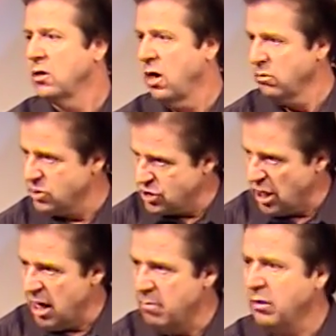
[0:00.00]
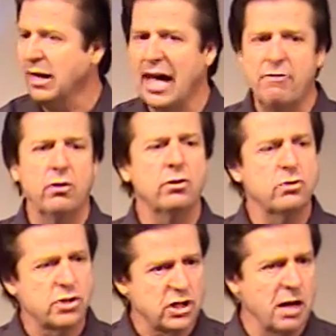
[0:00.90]
on some level, to
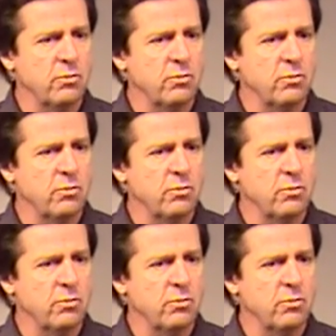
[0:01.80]
some